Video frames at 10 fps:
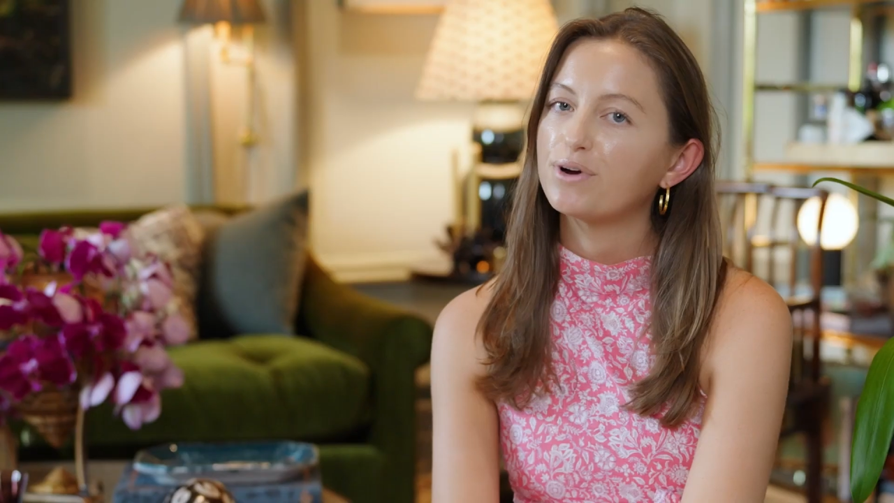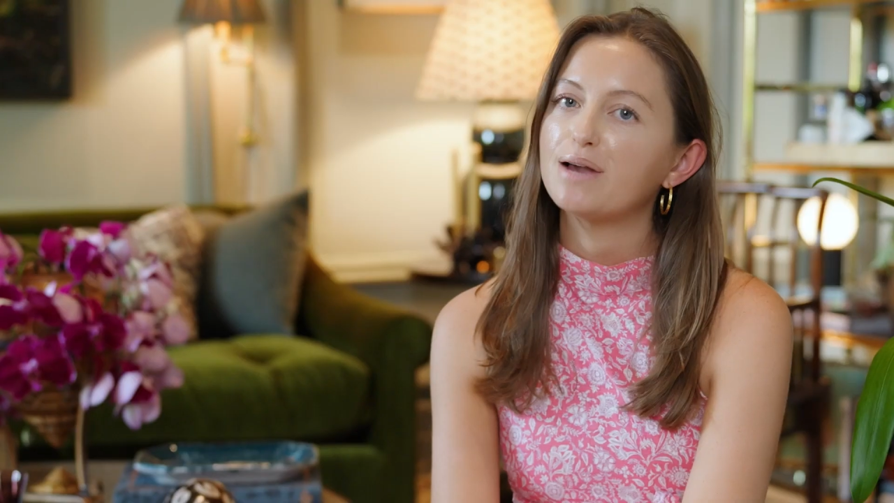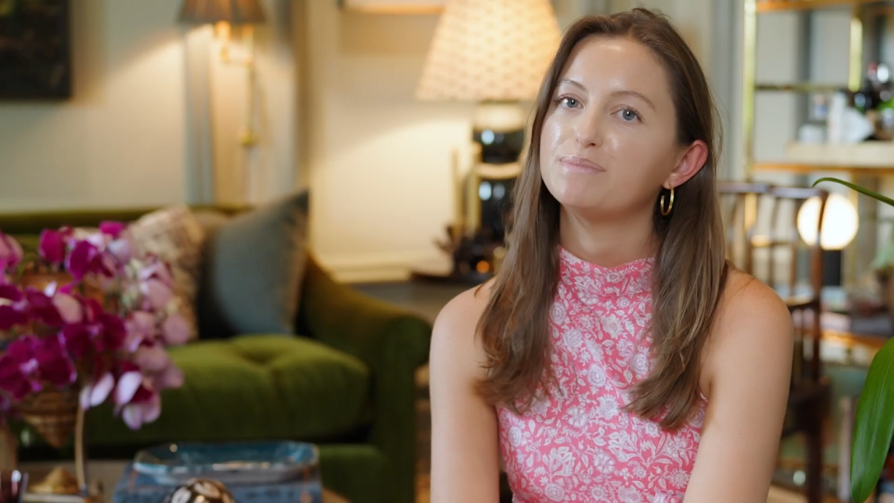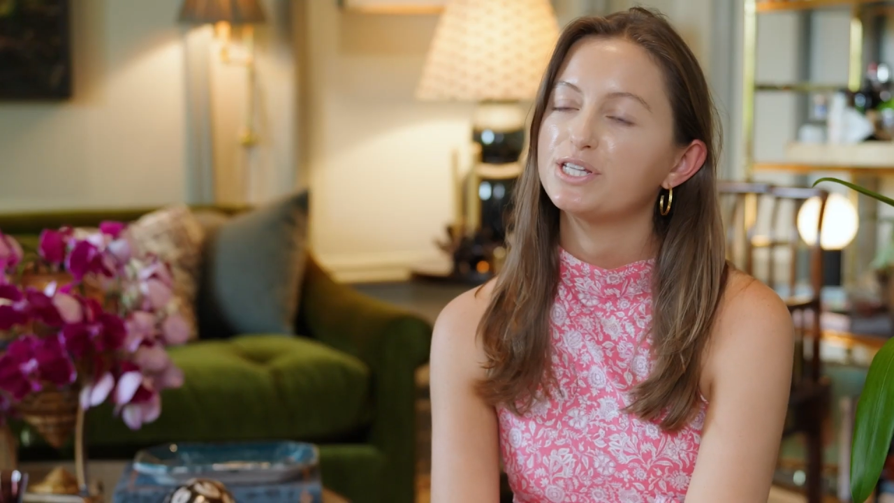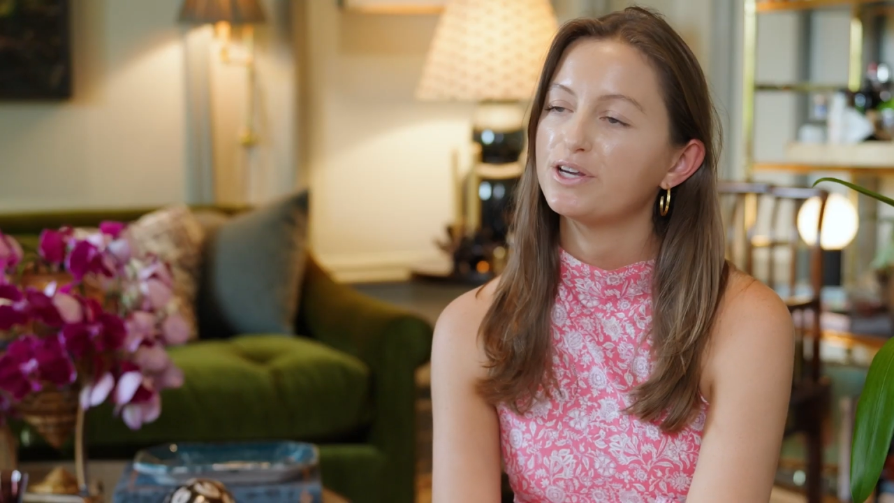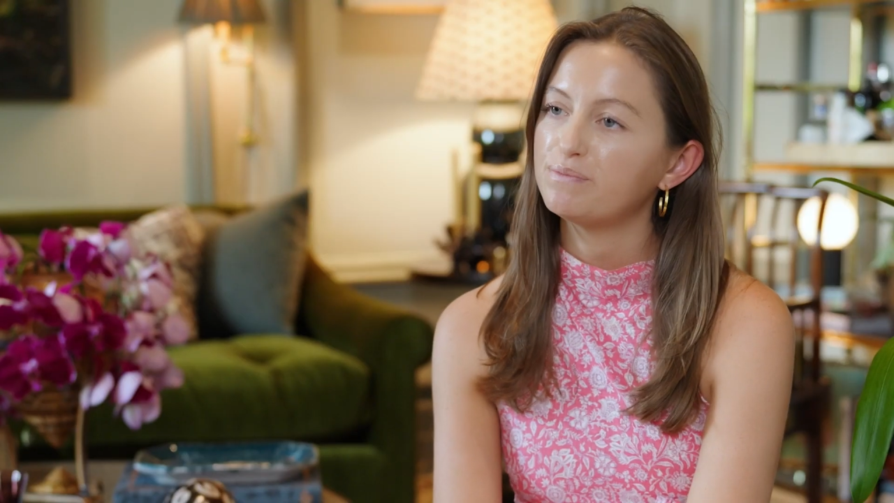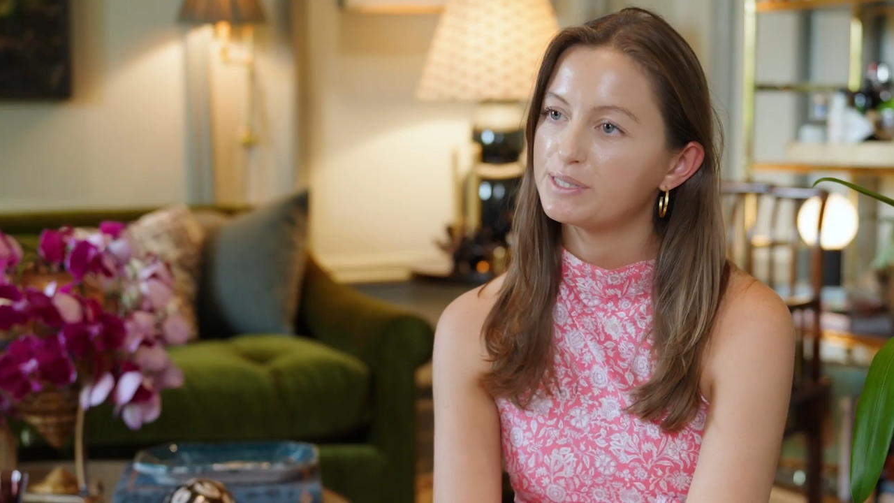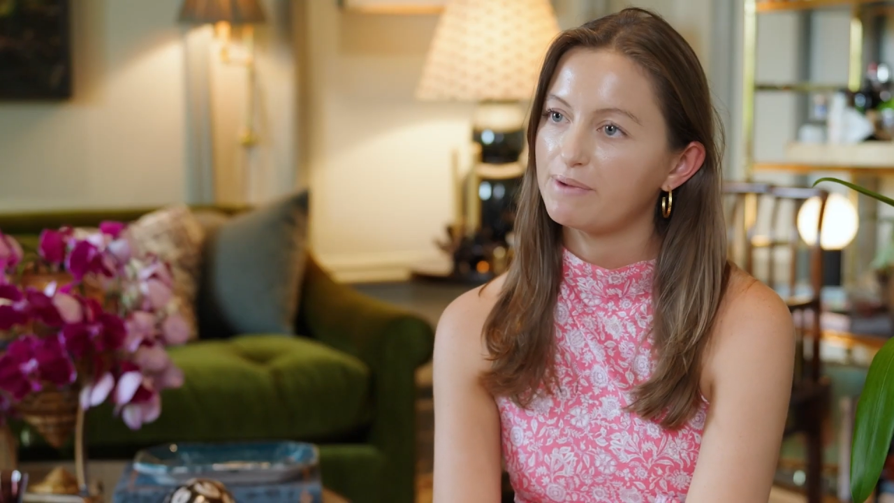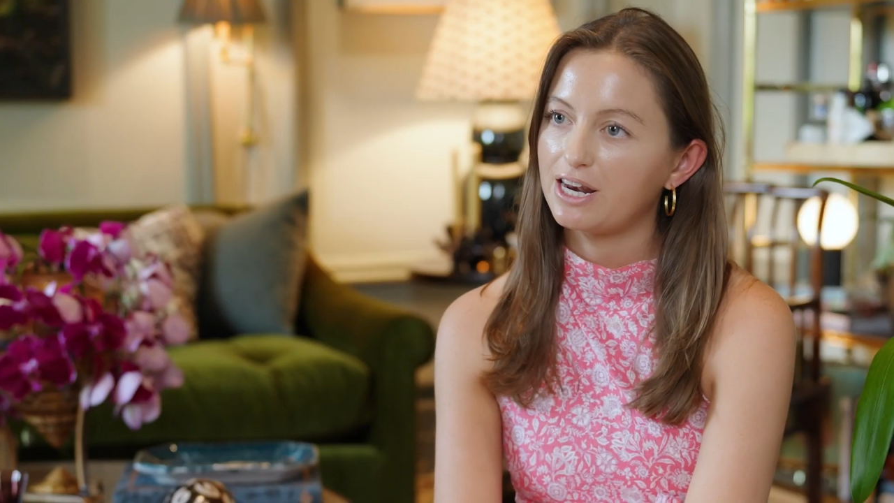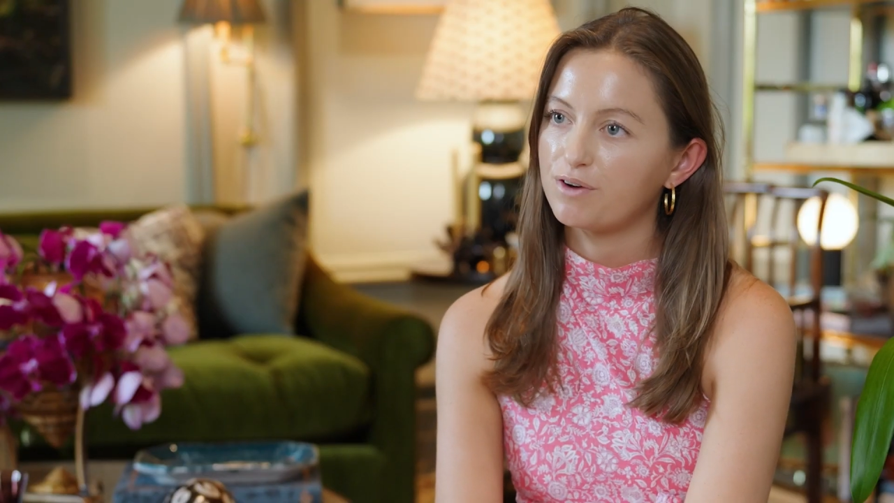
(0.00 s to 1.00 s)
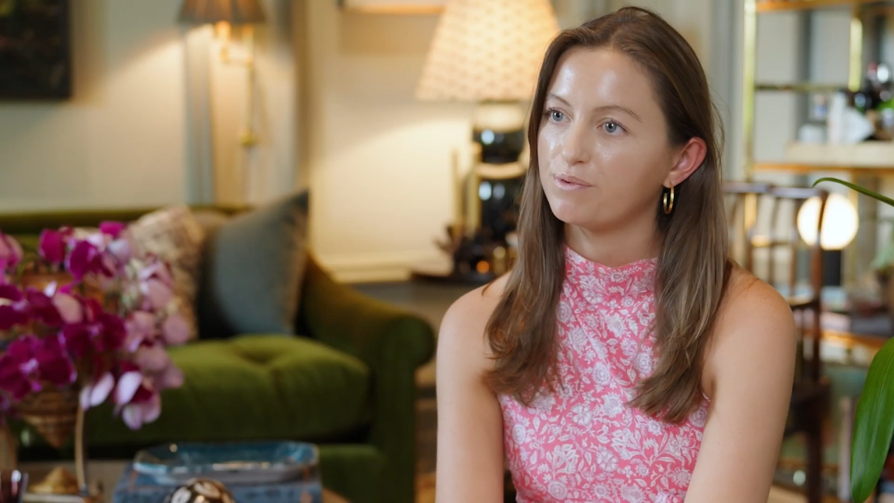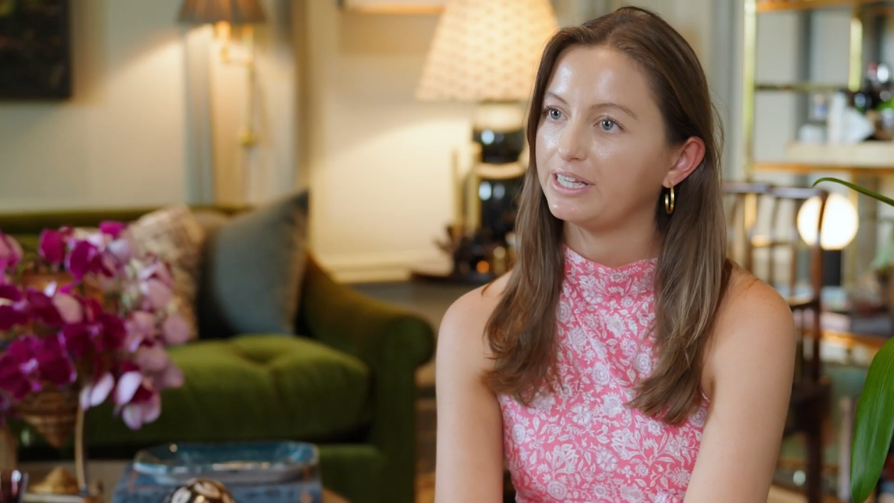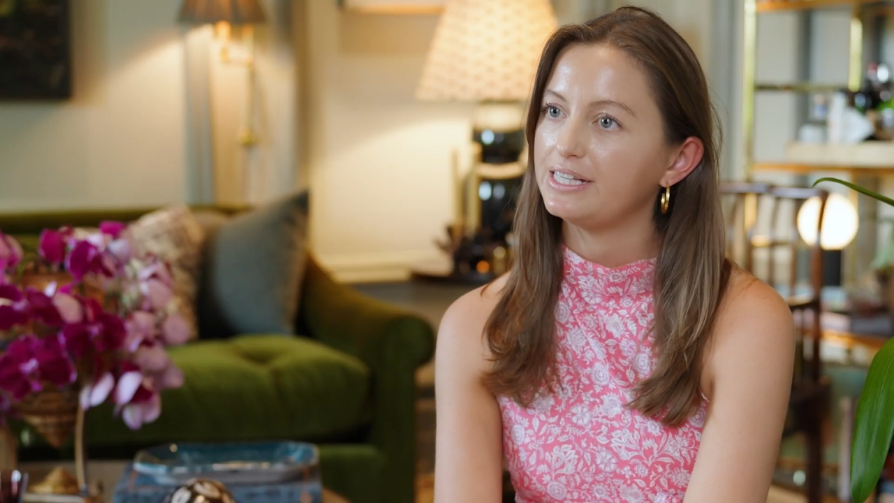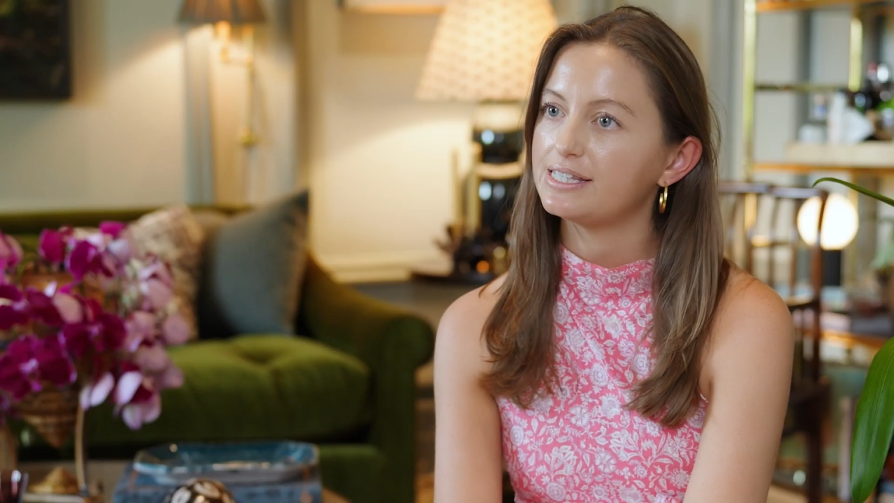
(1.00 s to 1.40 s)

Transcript: Primestones made it really